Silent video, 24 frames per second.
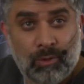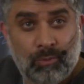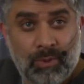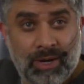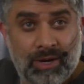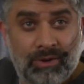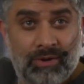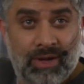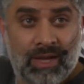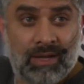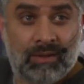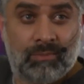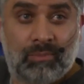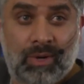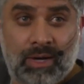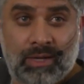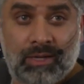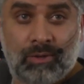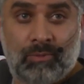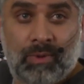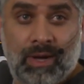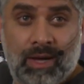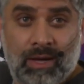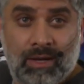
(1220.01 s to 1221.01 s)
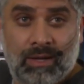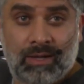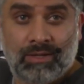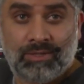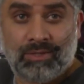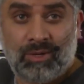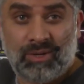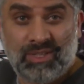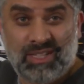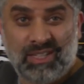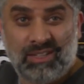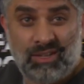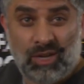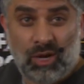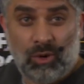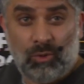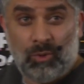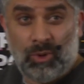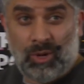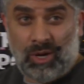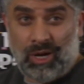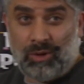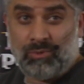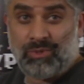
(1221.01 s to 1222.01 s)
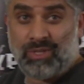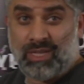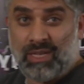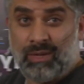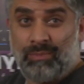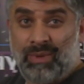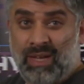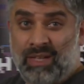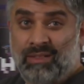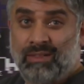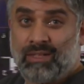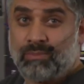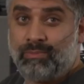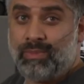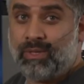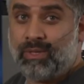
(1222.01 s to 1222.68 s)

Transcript: that we're in, by the way. So I didn't know I was going to be in this